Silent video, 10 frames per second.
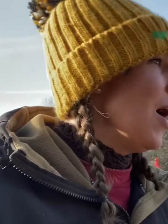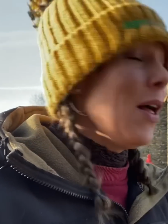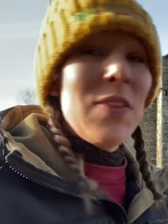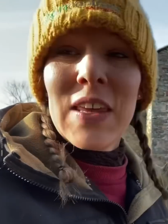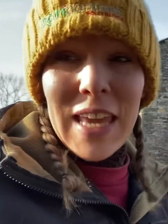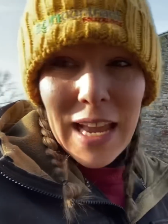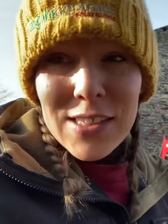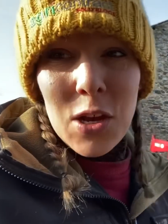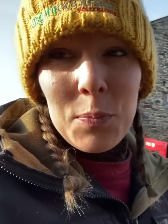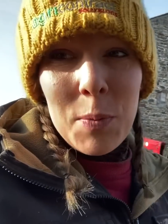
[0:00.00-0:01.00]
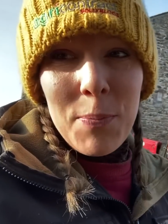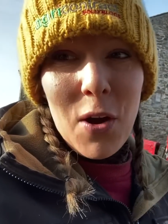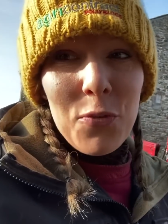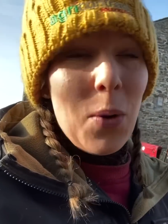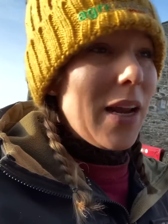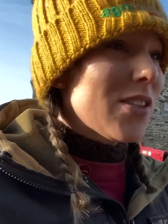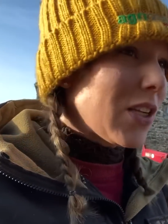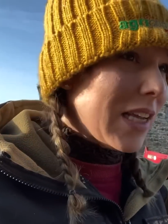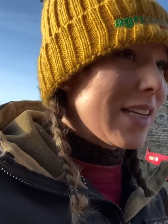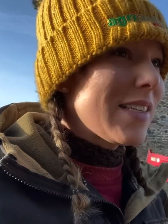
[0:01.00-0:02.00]
The gates open both ways, so
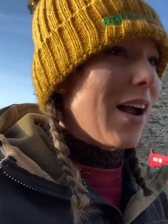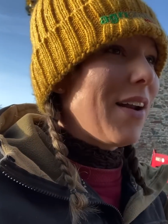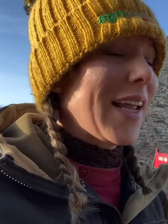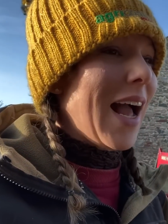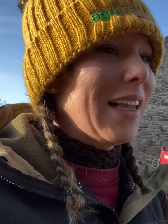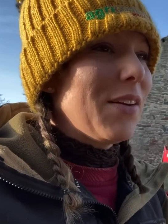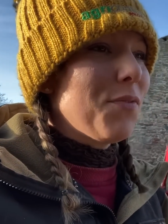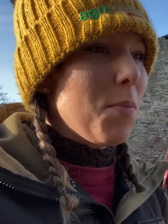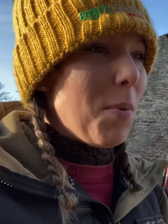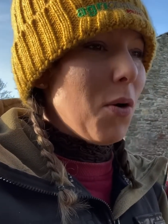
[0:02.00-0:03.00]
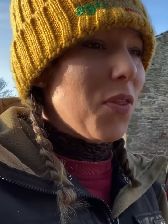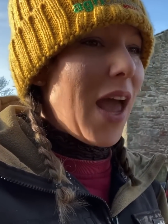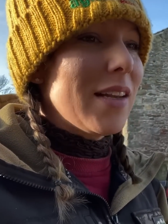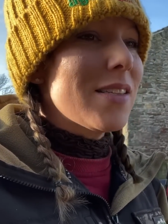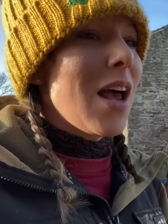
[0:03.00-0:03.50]
you can direct cattle in from both ends.